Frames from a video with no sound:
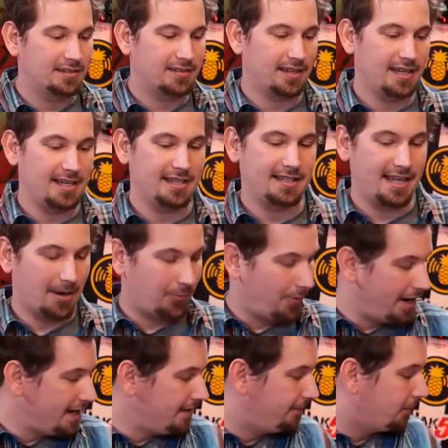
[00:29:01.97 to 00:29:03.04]
as I get
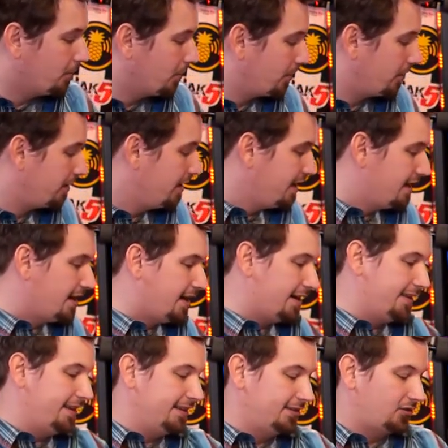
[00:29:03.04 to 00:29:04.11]
ready for
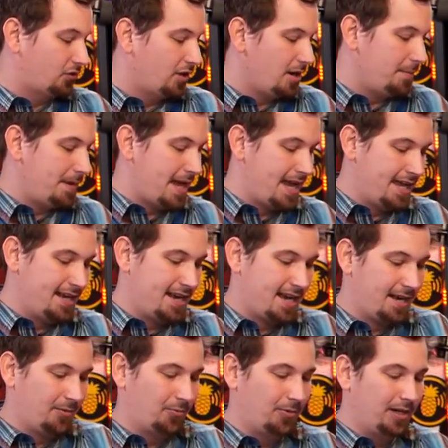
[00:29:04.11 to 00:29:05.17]
this trip, and
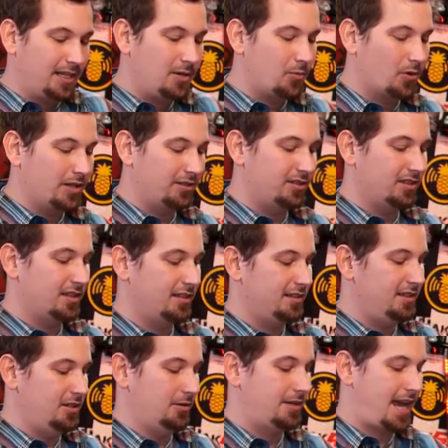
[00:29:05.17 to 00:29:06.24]
I really want to
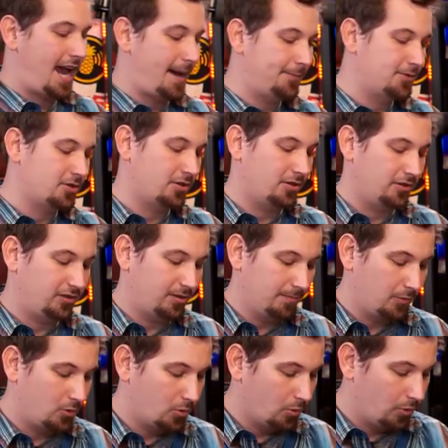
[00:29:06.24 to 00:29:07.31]
capture
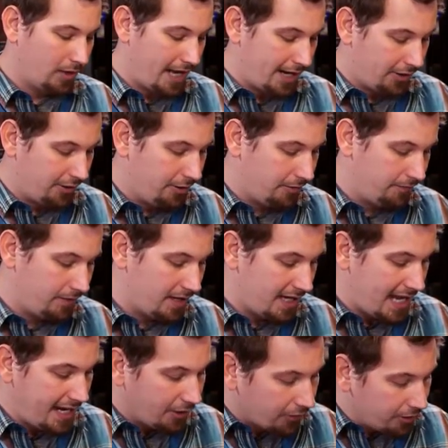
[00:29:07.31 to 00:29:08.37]
some cool aerial
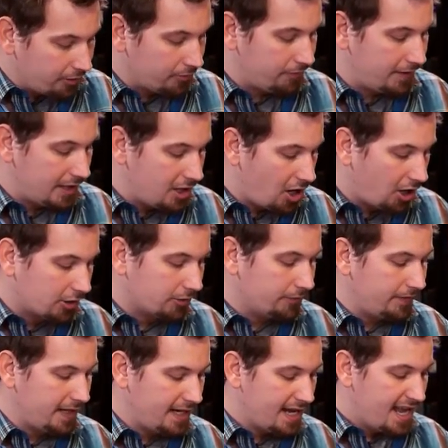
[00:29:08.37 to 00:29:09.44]

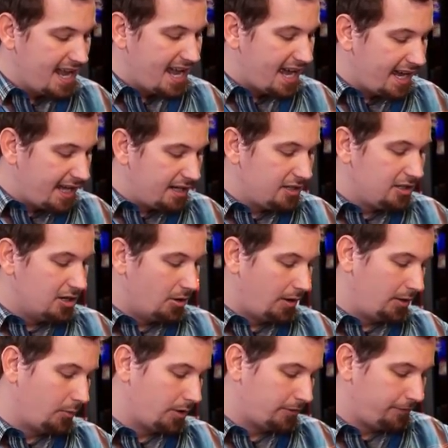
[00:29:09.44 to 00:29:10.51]
videography, and
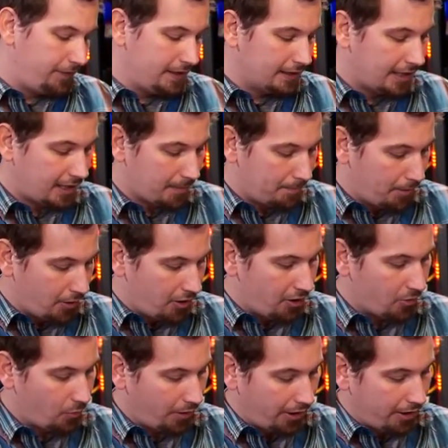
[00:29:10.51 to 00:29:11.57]
I want to feel like a
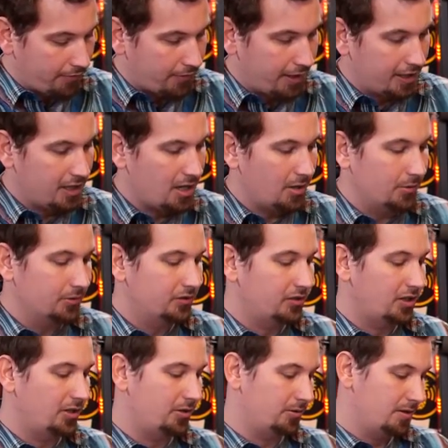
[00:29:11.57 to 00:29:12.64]
bird wherever I go.
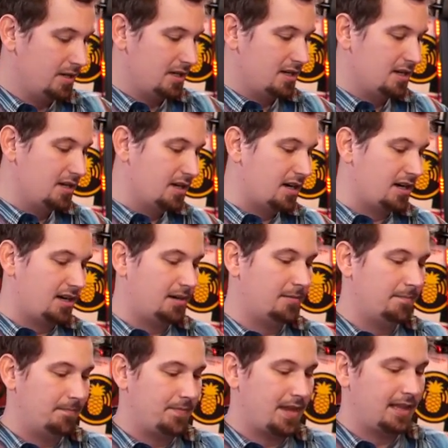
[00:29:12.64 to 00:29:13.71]
So
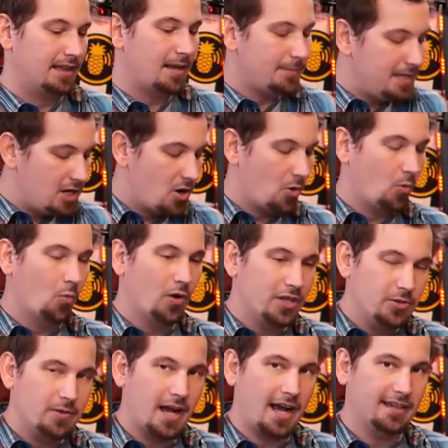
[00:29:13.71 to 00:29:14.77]
let me know what
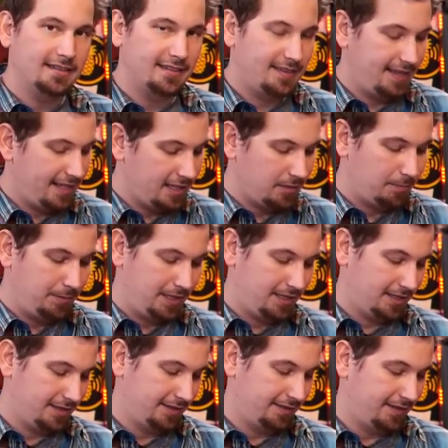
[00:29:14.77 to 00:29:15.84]
you guys think,
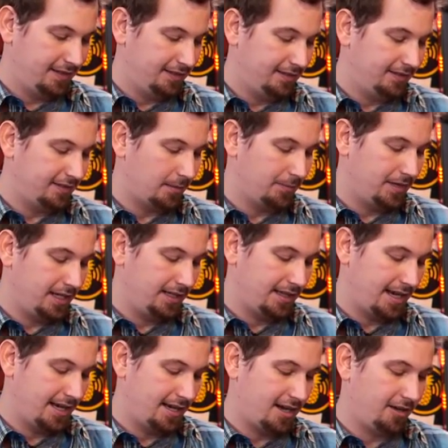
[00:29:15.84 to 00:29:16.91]
because this is something
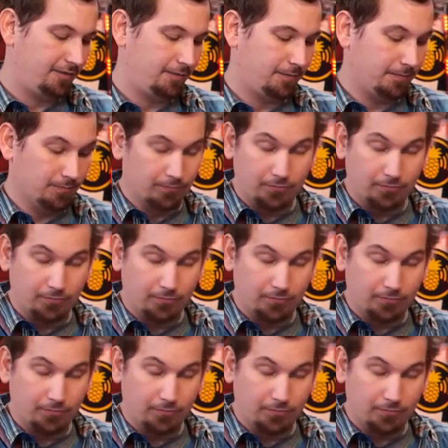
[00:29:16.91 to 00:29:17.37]
that I've